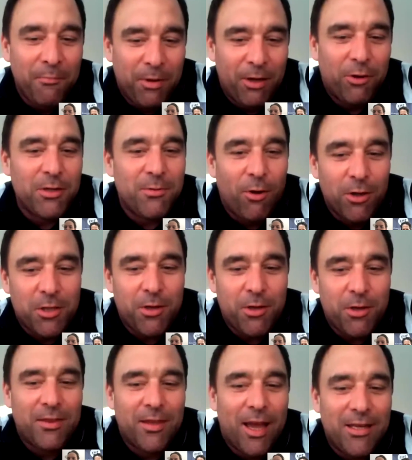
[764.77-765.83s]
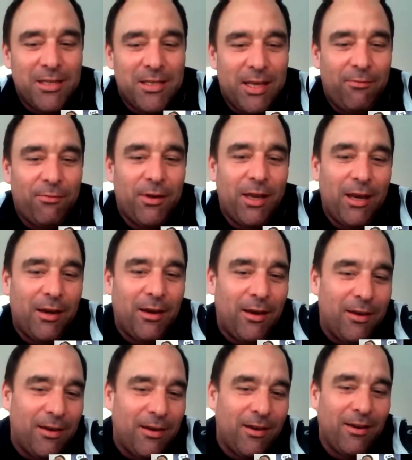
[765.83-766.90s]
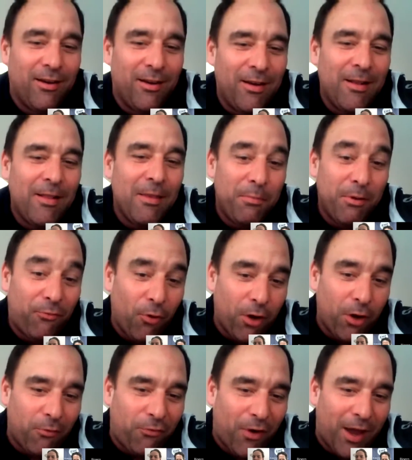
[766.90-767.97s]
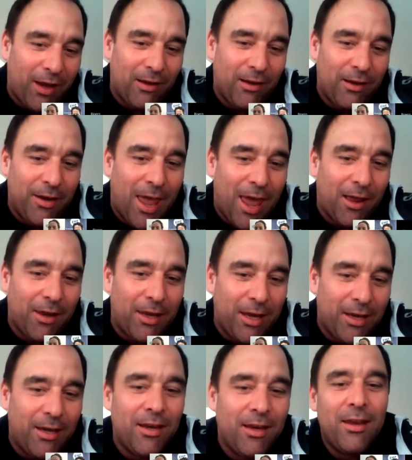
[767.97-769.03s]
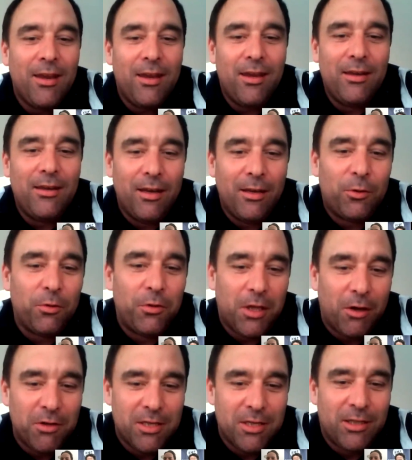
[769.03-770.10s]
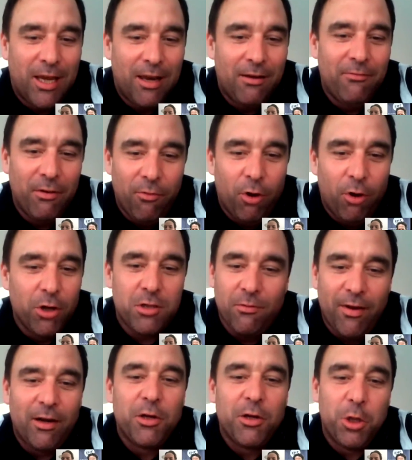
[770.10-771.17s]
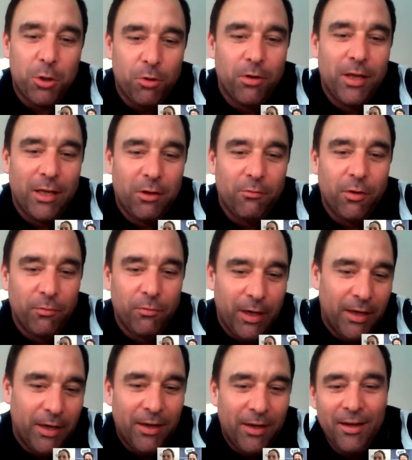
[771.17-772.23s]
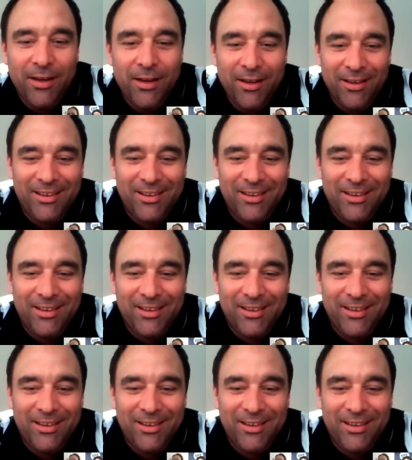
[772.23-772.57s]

because you also had a nice evening before your final in Herning in 2010. We were also very sure that you would win.